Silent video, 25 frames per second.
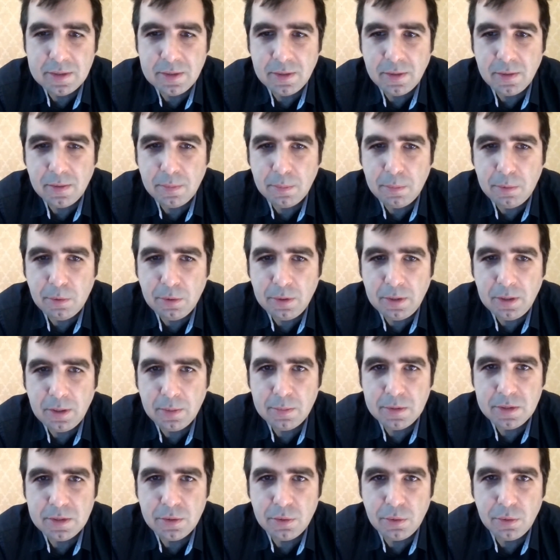that
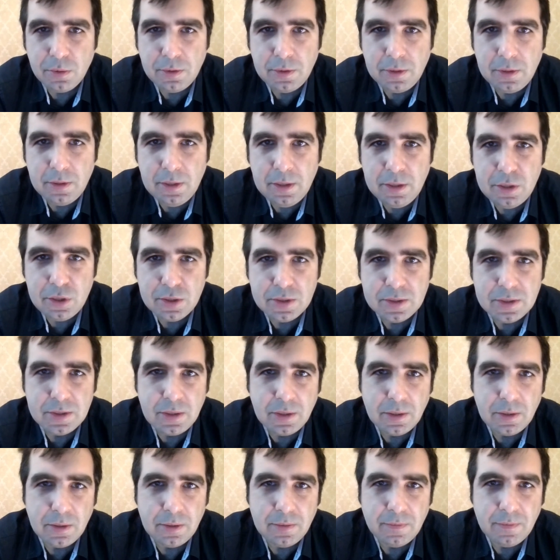Bulgarian-Macedonian relations
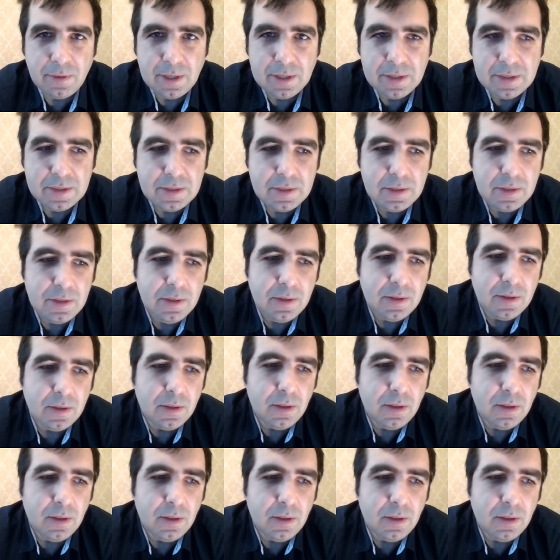are advancing,